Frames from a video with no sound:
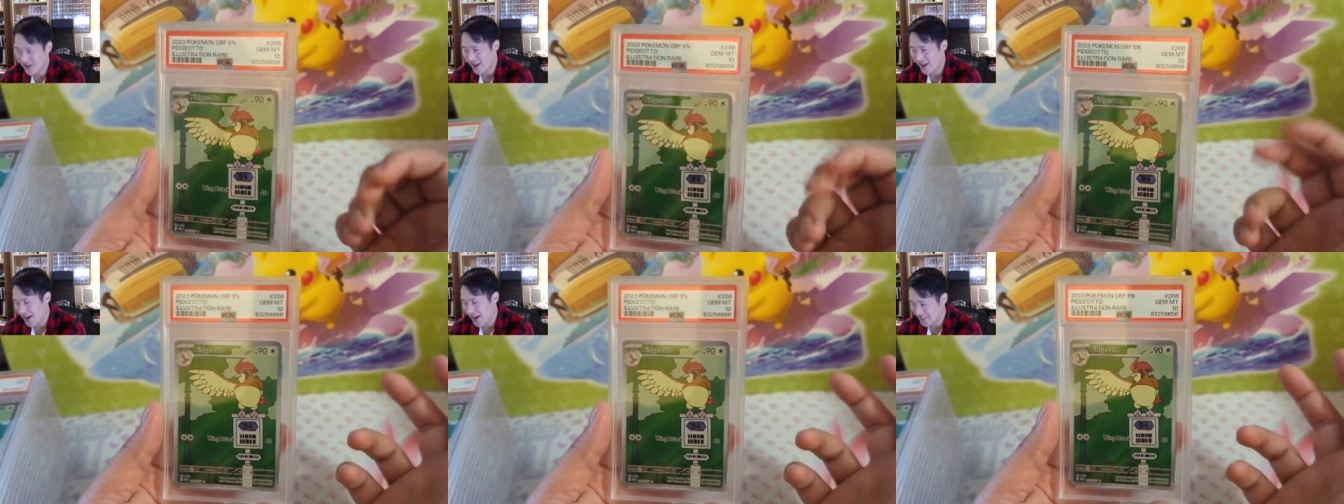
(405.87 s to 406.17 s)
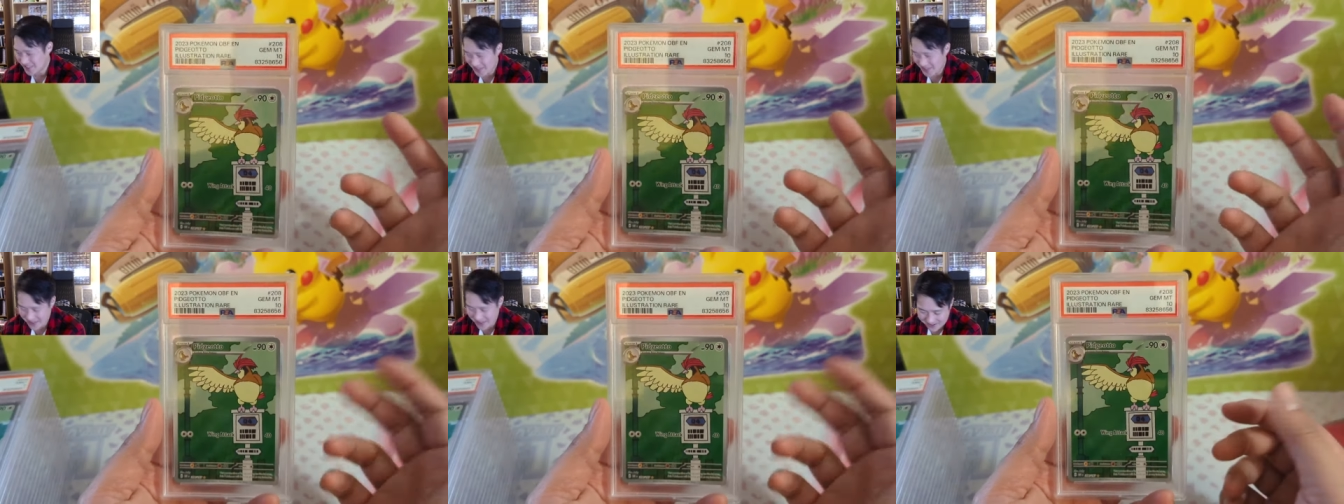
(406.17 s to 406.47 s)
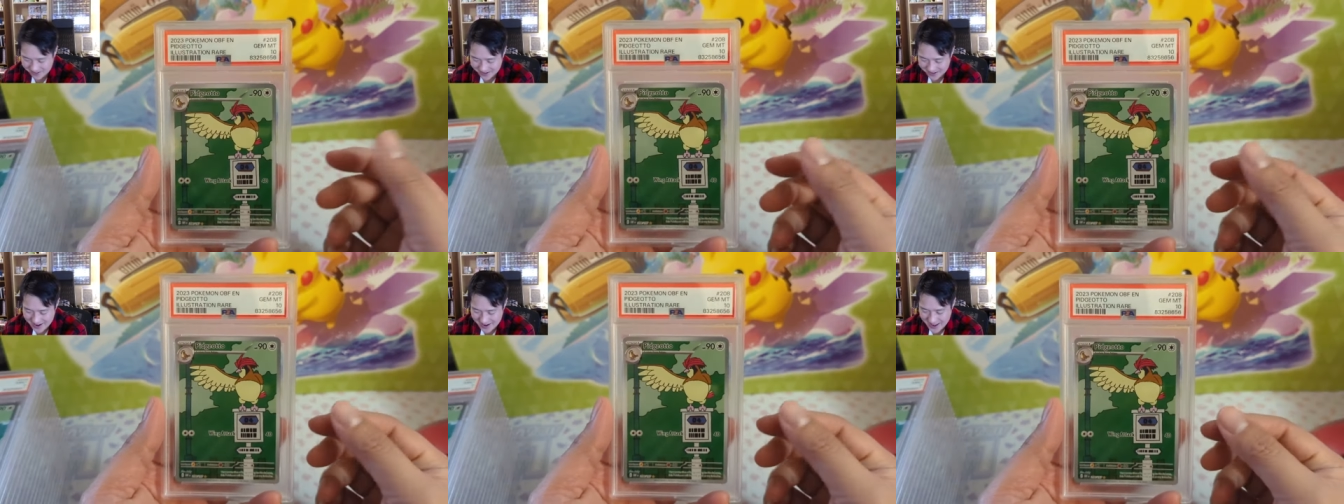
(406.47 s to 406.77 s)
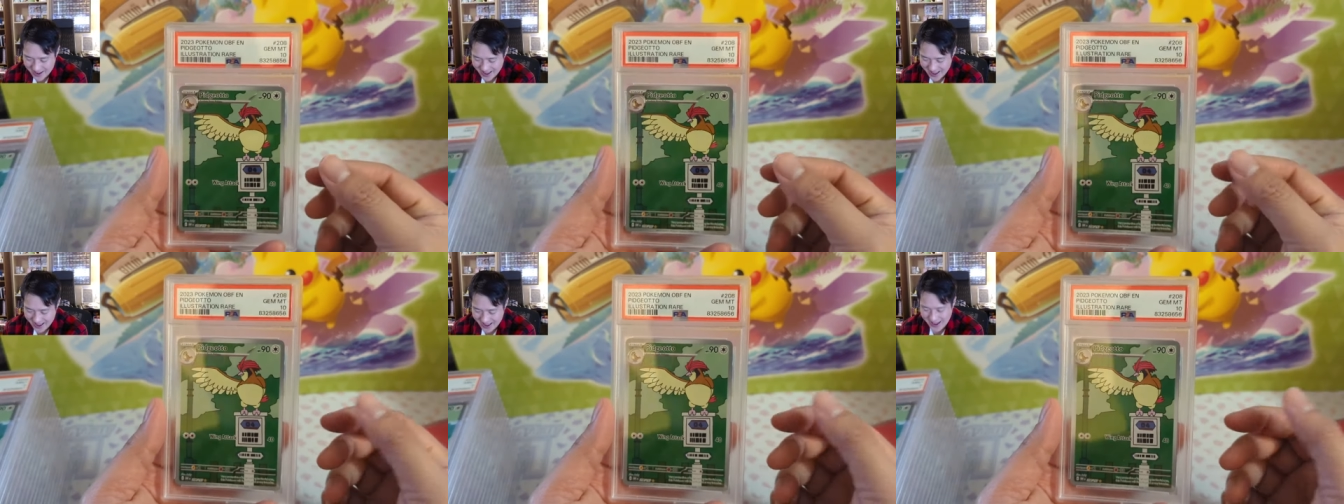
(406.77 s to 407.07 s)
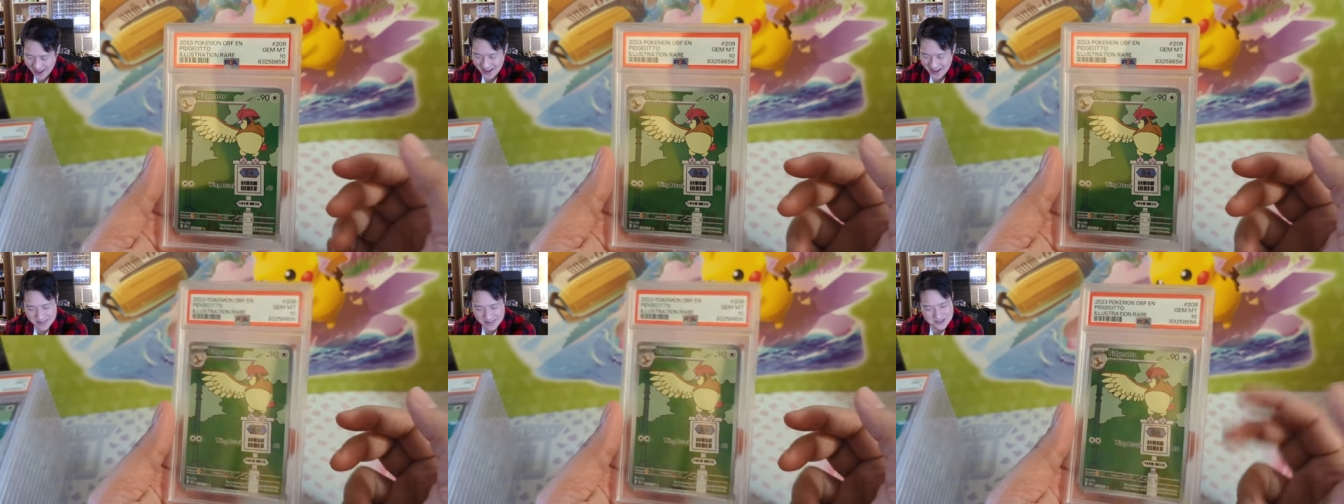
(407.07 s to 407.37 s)
Ash had one,
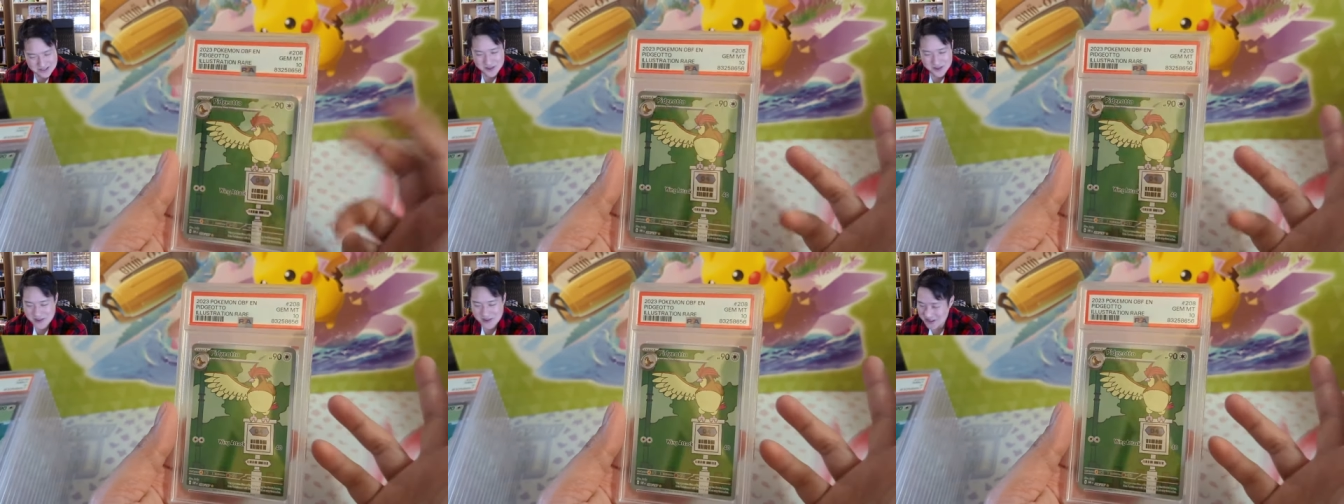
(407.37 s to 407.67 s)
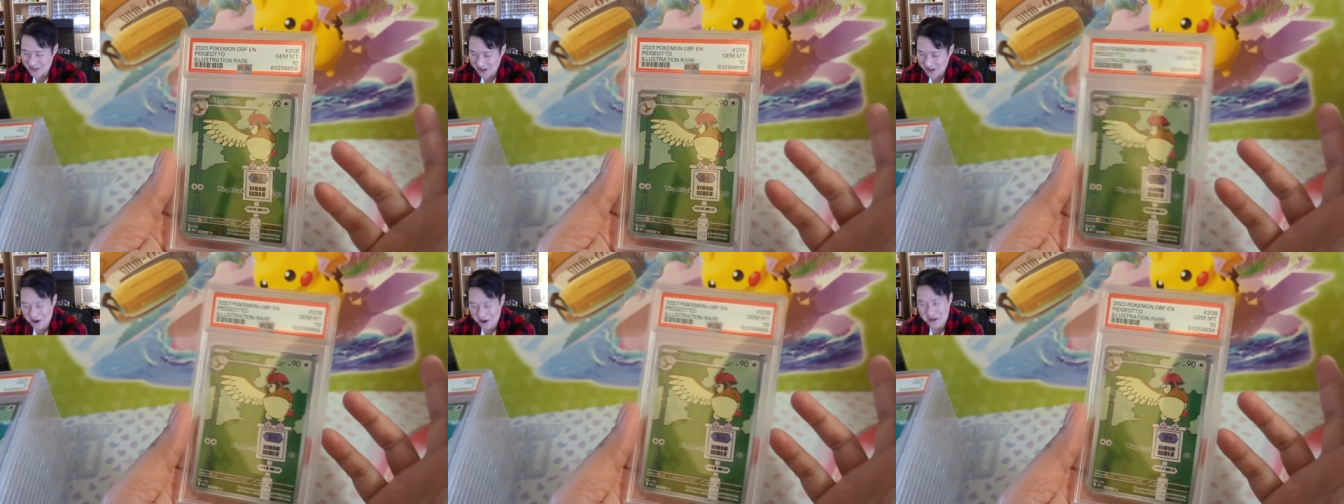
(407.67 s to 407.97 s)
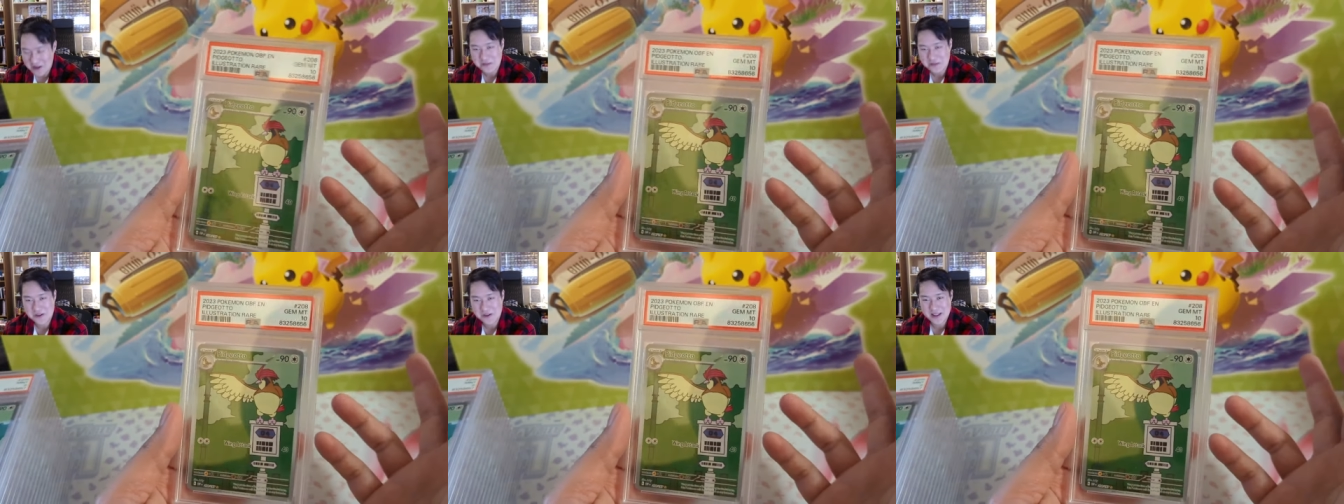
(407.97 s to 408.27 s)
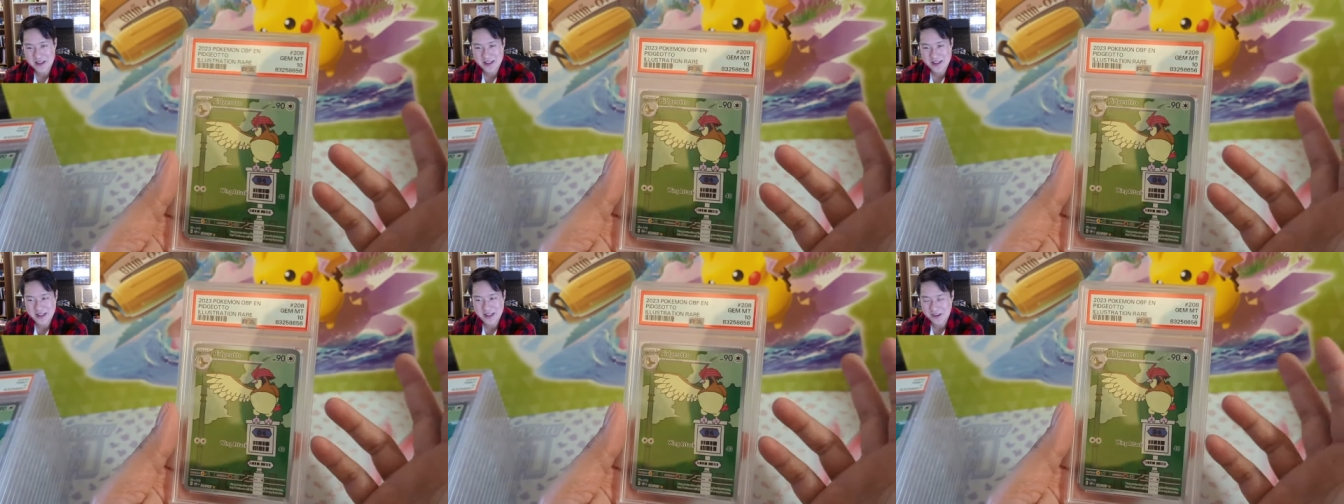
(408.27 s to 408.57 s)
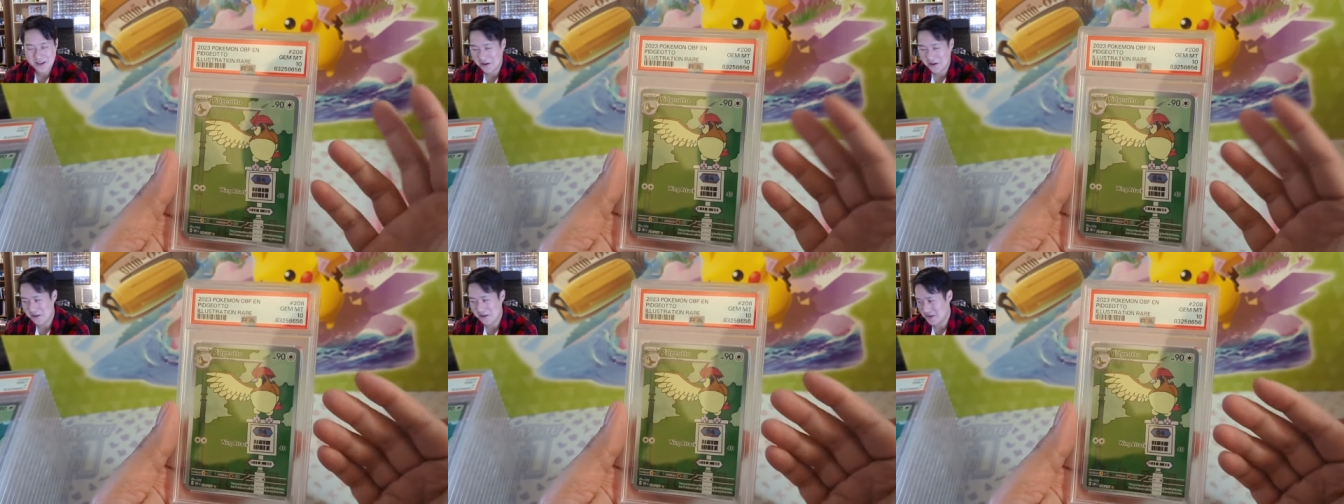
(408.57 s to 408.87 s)
and it's what you start off with, in
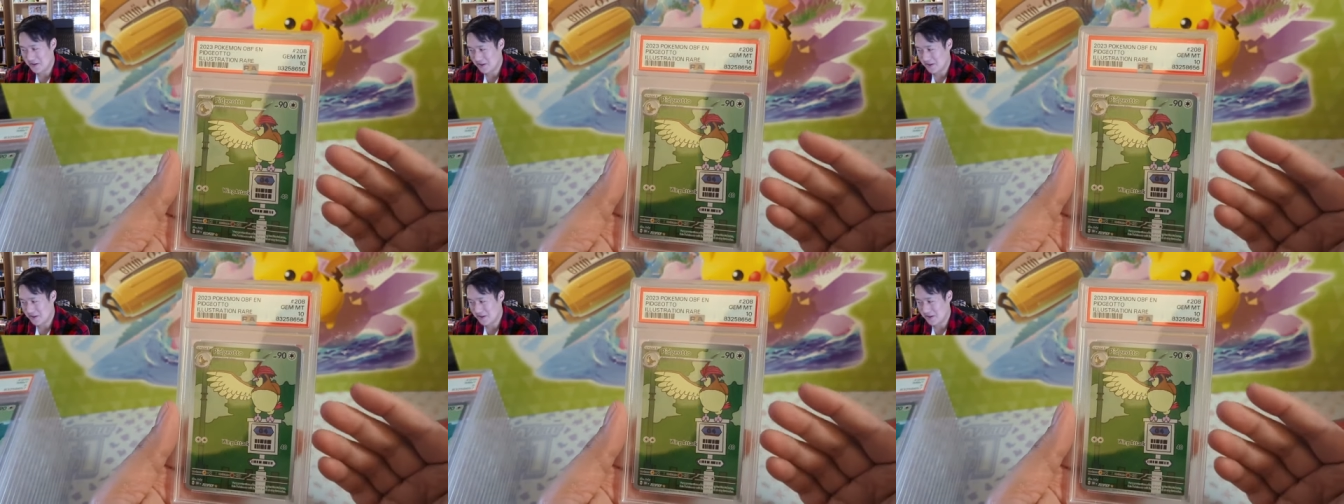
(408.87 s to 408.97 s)
or